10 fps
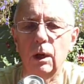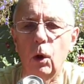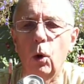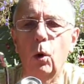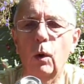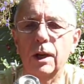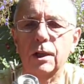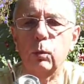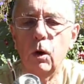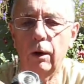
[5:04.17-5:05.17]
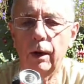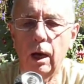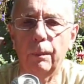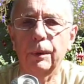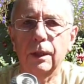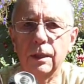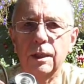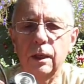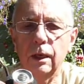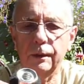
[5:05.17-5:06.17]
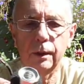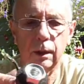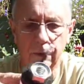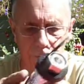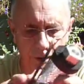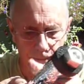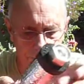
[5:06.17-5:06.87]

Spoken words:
Always wire it up inside the loft.